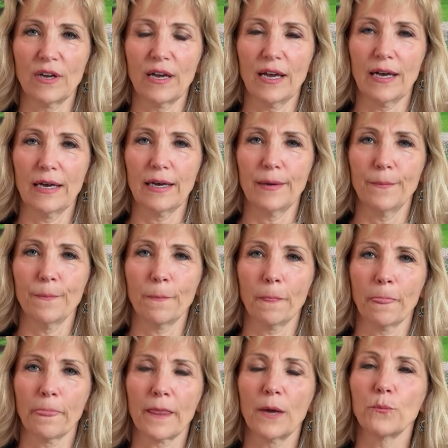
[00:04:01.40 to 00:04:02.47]
um,
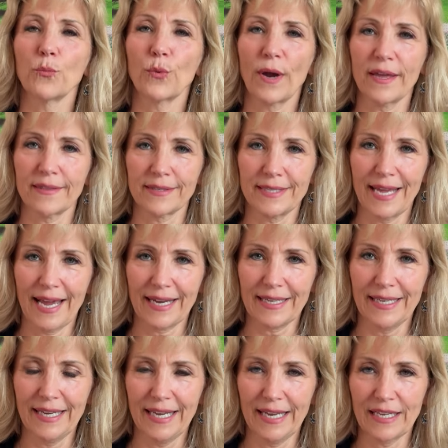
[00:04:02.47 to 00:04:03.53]
breath
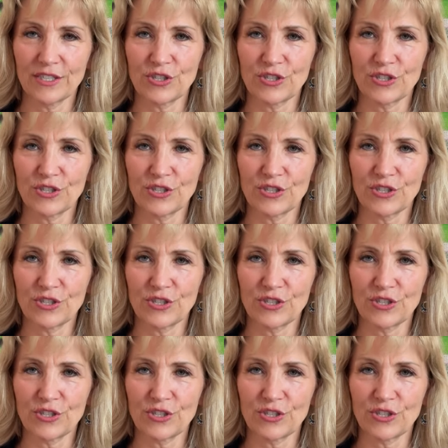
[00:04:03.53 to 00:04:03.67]
technique.